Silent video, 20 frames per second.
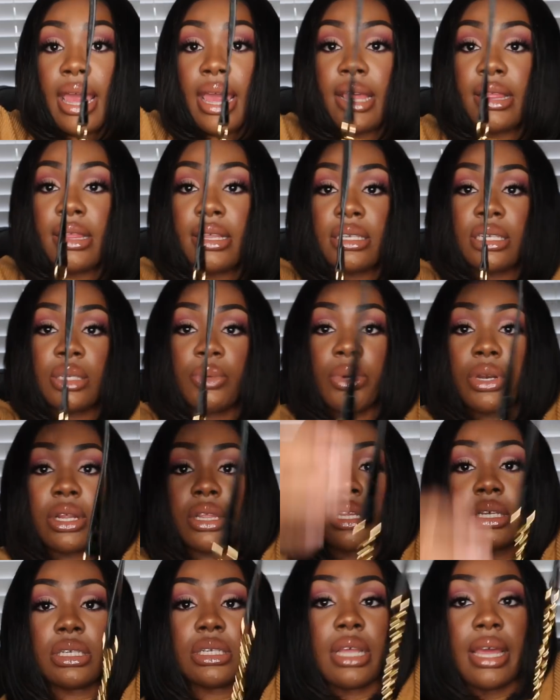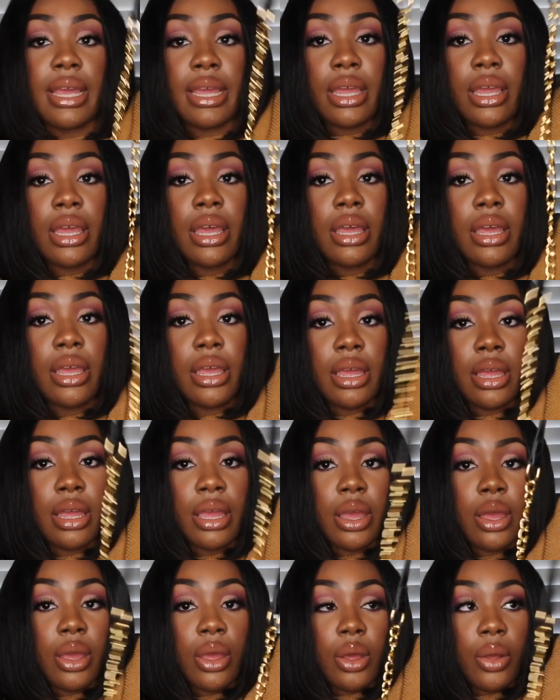And this is what it looks like
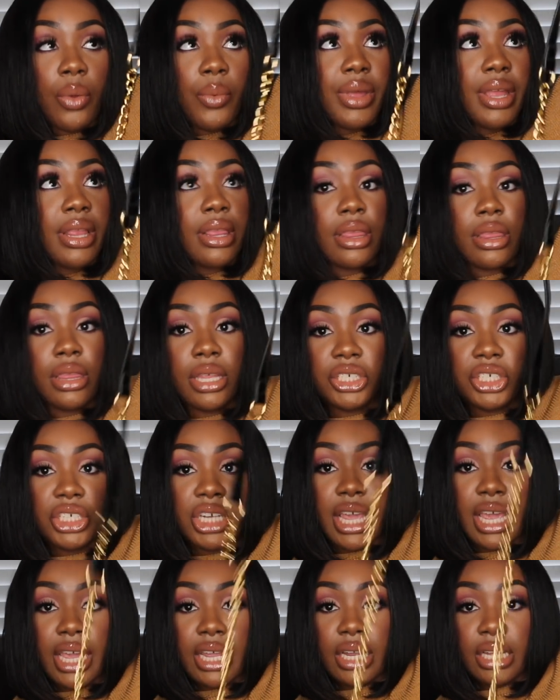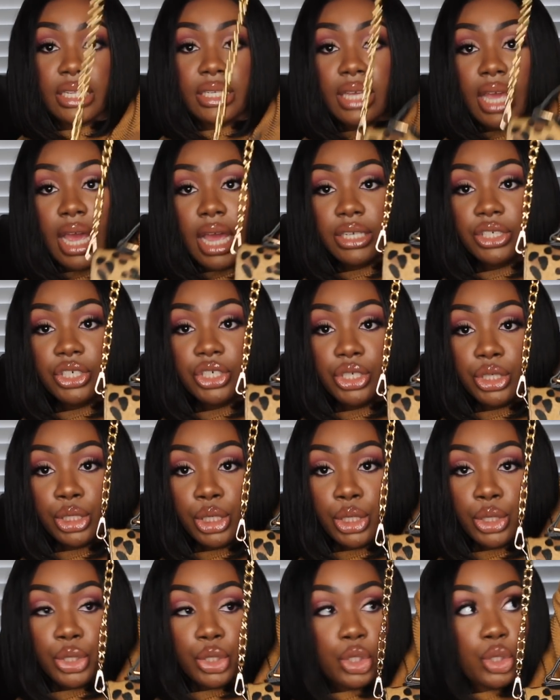with the chain attached
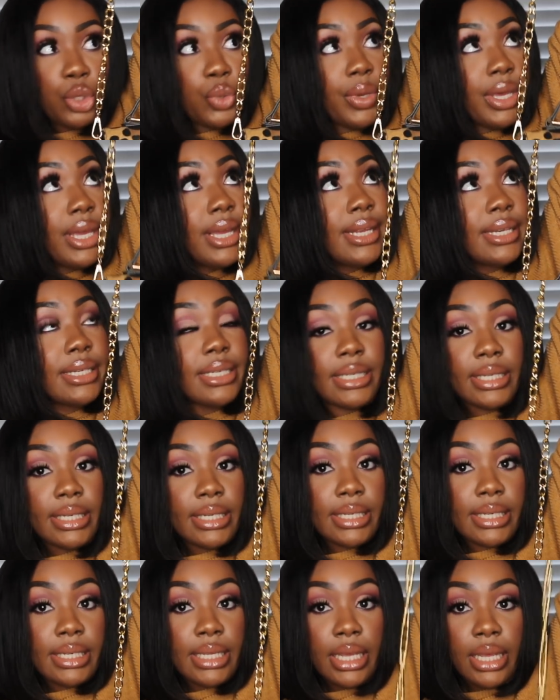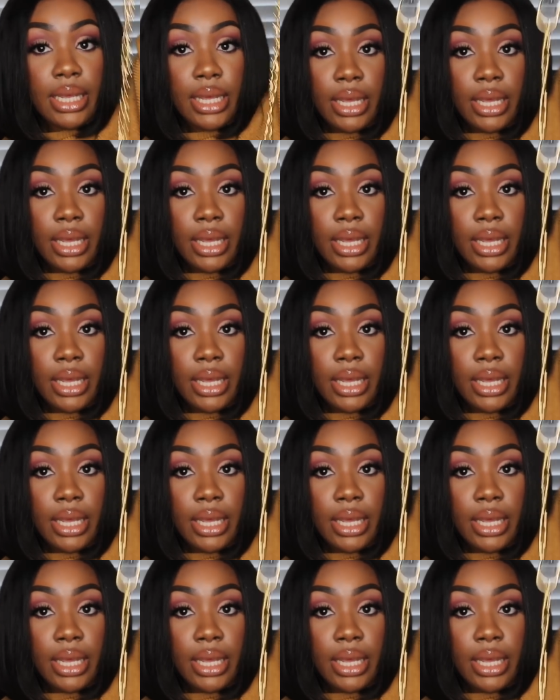to it.